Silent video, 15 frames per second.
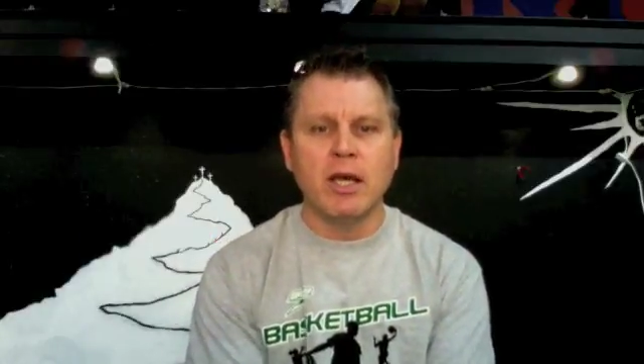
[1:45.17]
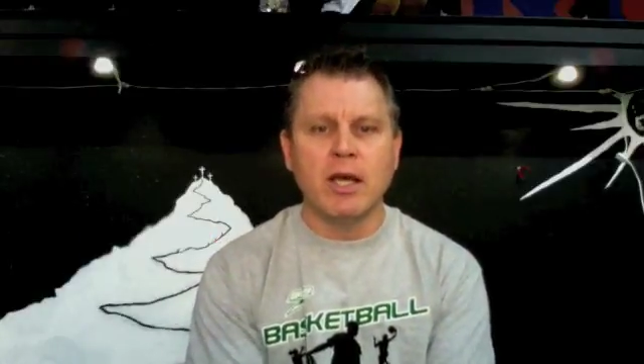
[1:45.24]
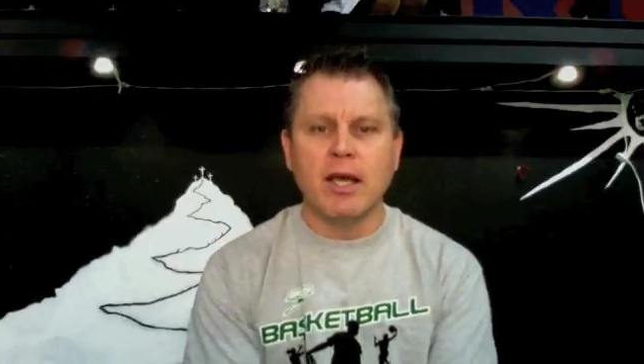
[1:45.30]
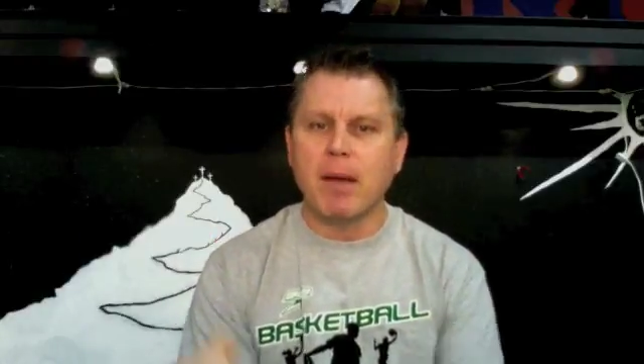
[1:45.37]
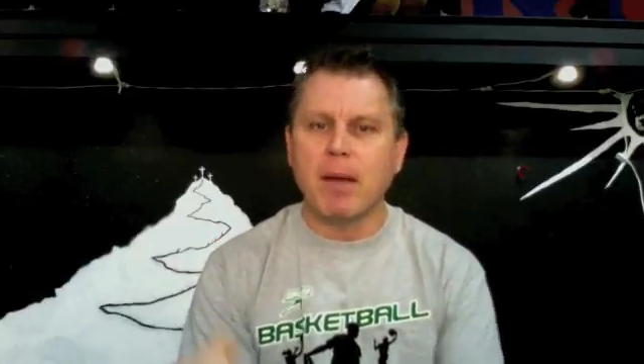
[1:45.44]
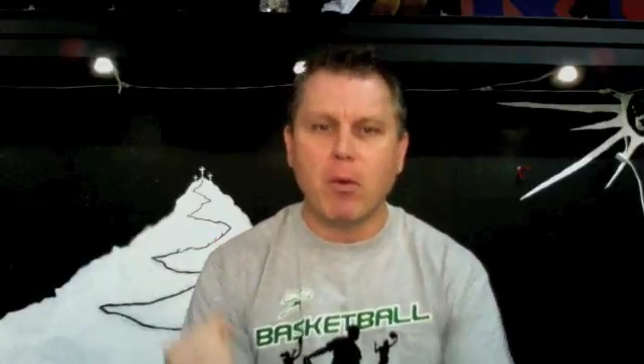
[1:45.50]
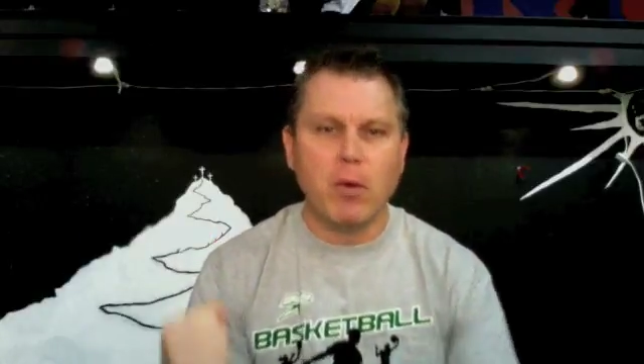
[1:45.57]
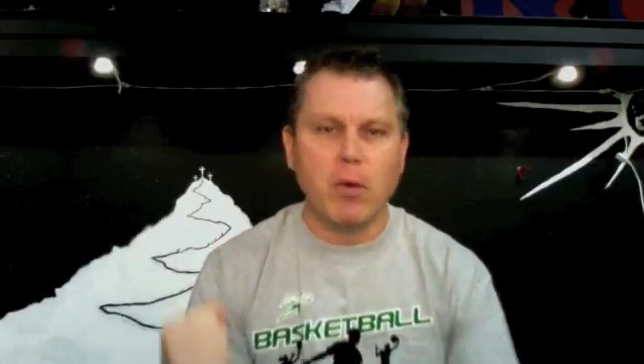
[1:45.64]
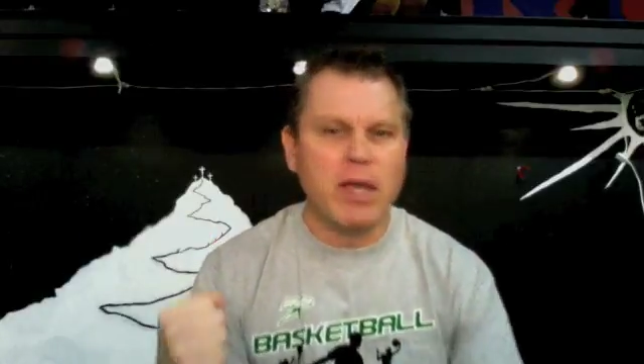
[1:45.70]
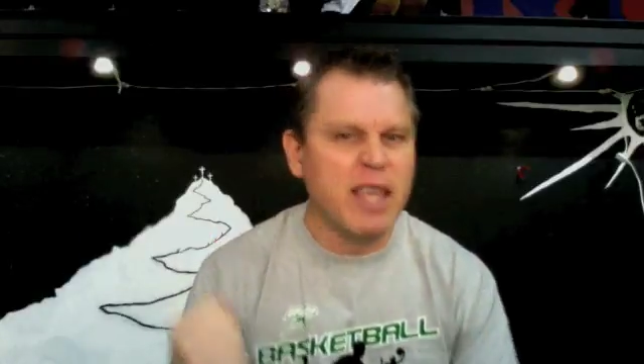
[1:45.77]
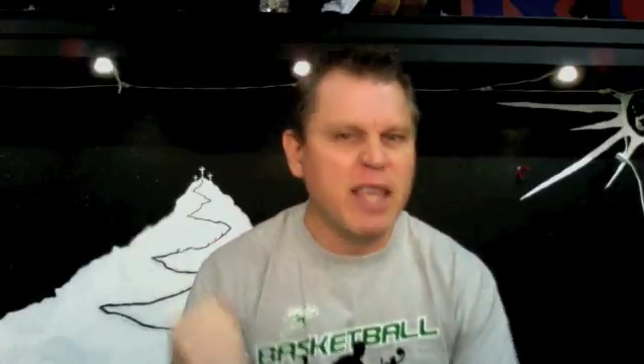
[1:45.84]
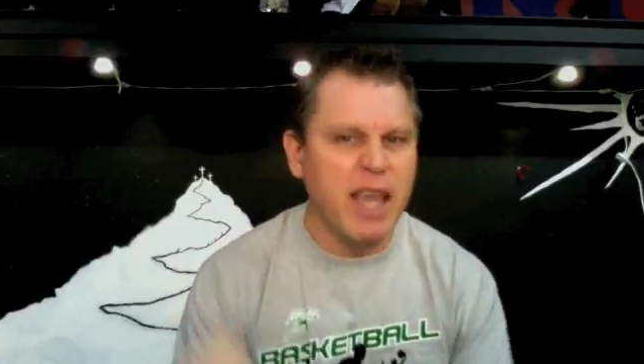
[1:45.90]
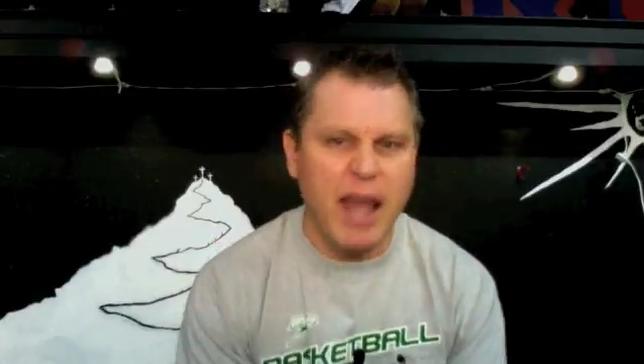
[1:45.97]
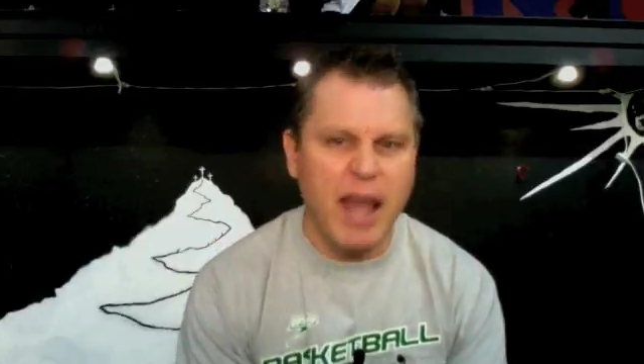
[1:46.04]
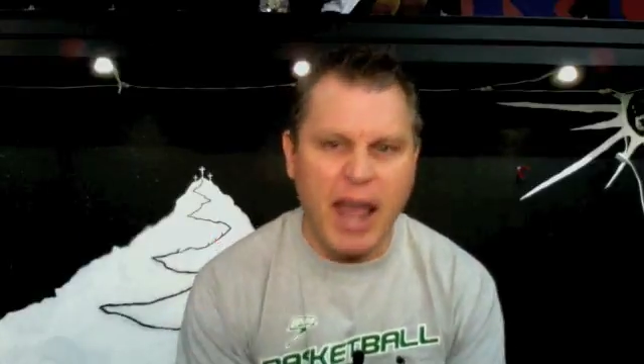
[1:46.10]
Man, we
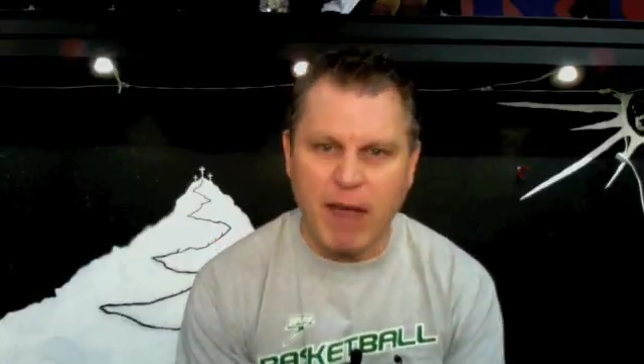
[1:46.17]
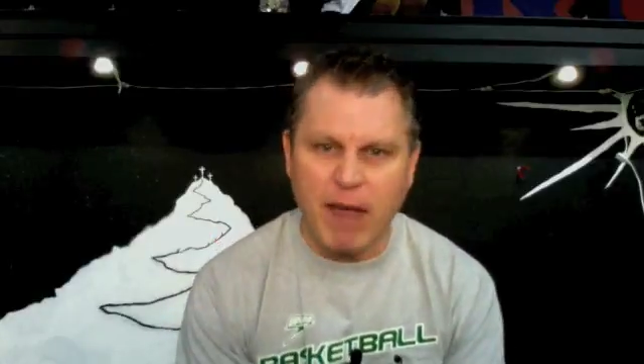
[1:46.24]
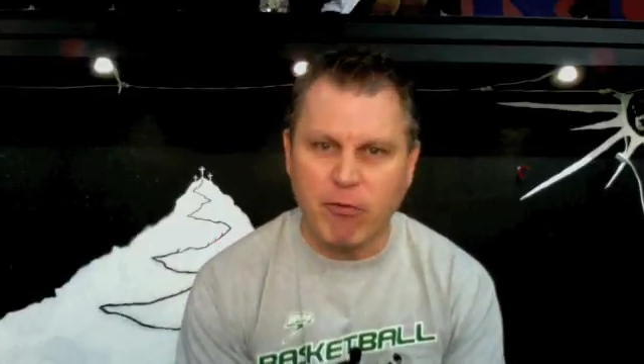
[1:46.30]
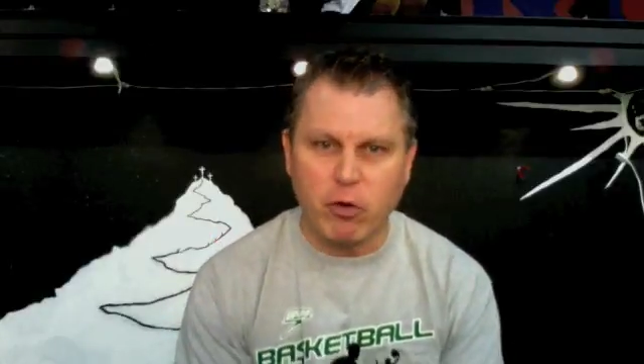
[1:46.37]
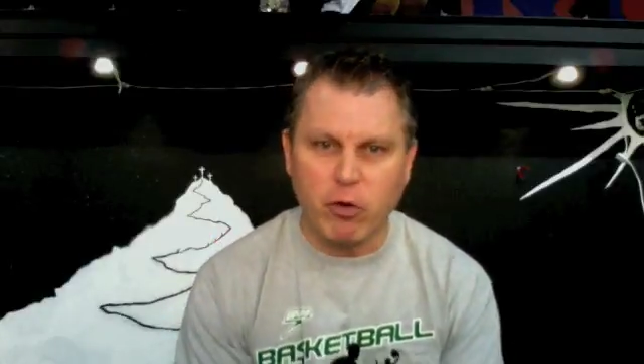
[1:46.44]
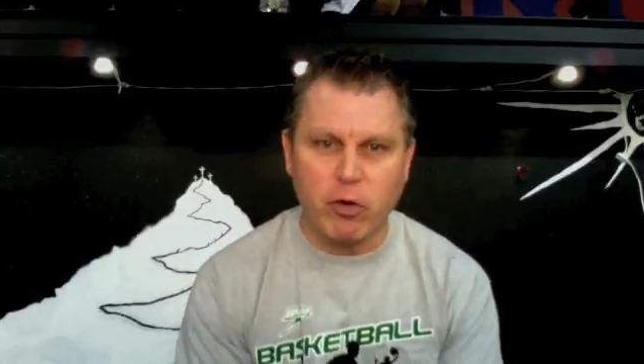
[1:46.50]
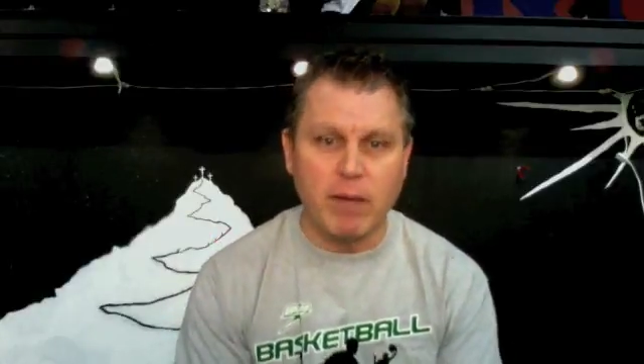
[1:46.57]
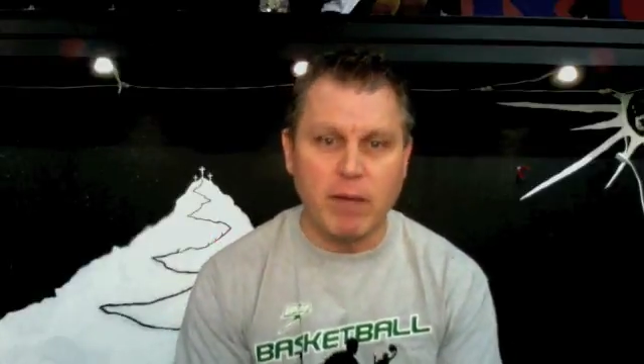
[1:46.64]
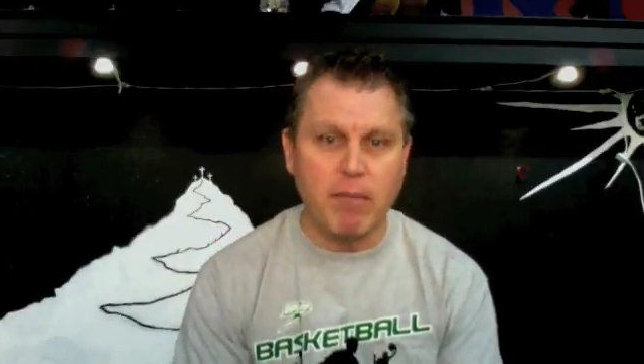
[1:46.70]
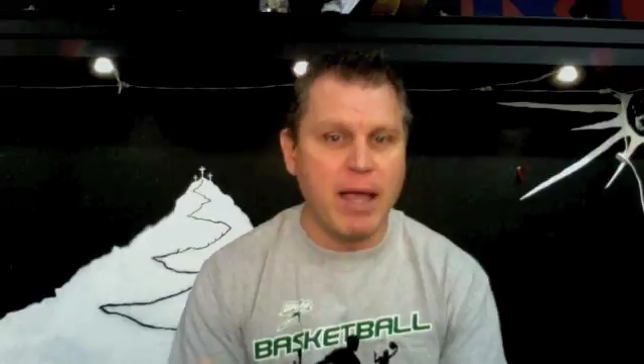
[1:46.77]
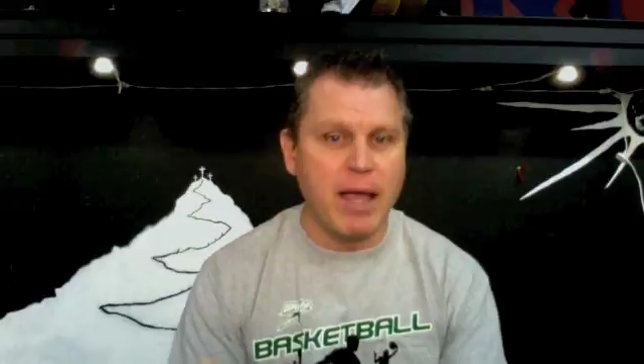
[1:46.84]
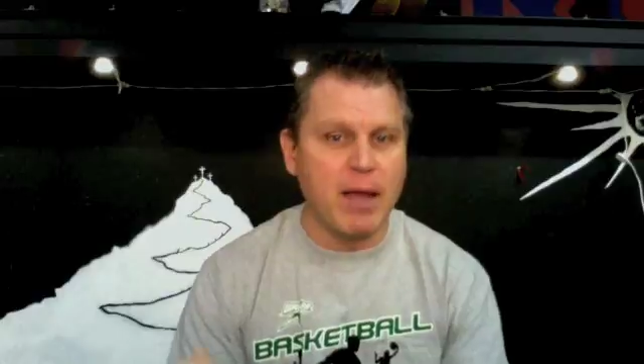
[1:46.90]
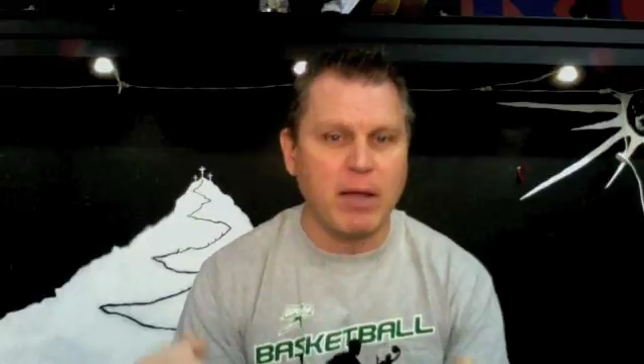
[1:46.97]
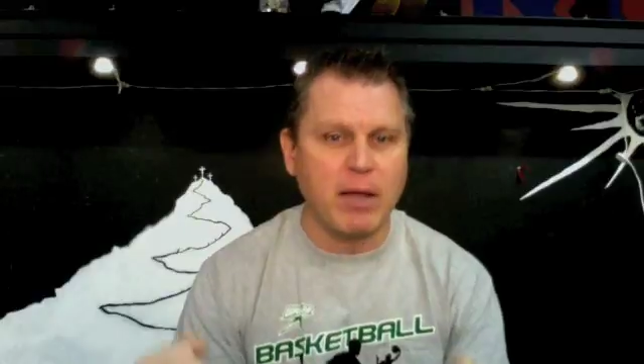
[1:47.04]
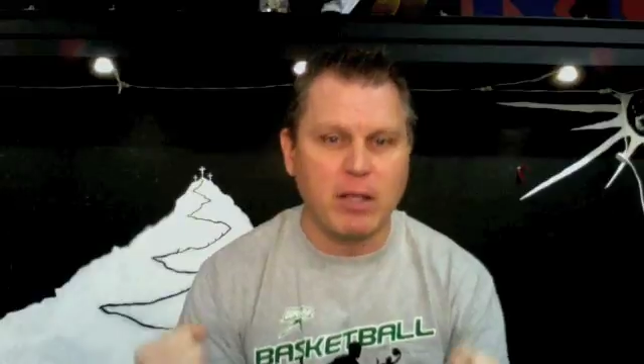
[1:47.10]
get after it, man.